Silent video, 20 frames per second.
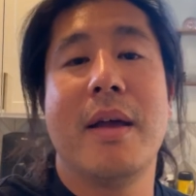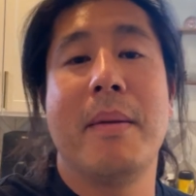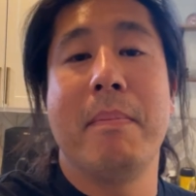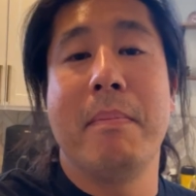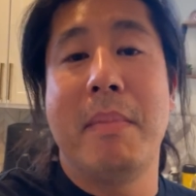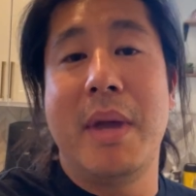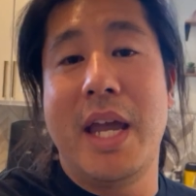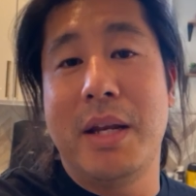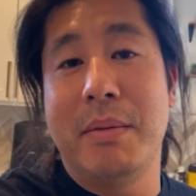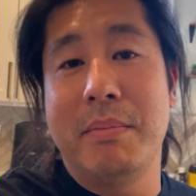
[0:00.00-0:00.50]

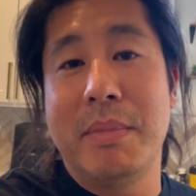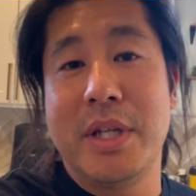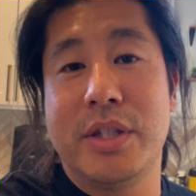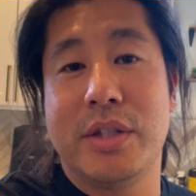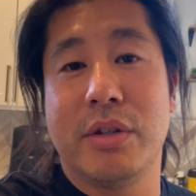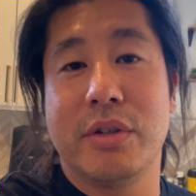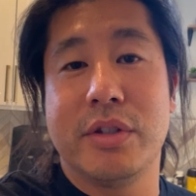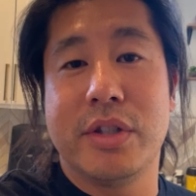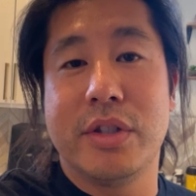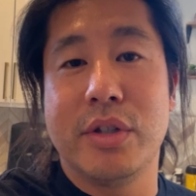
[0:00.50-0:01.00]
made
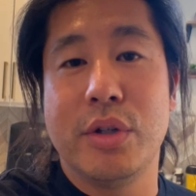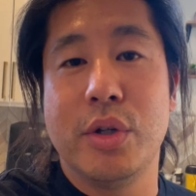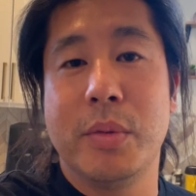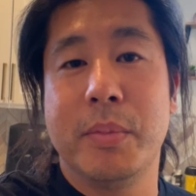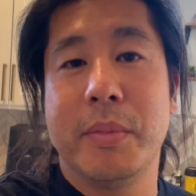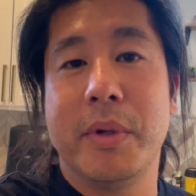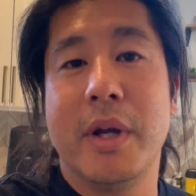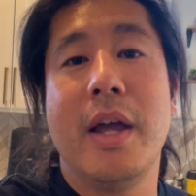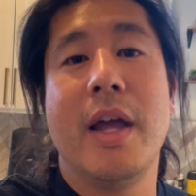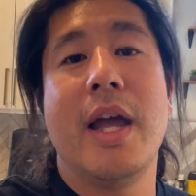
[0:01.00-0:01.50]
miso
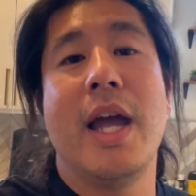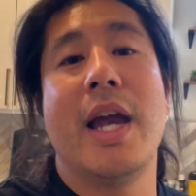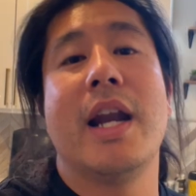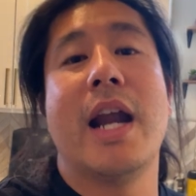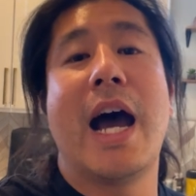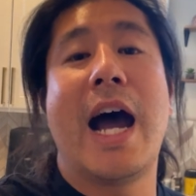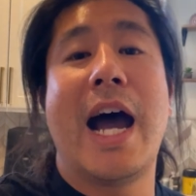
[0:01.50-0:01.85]
soup and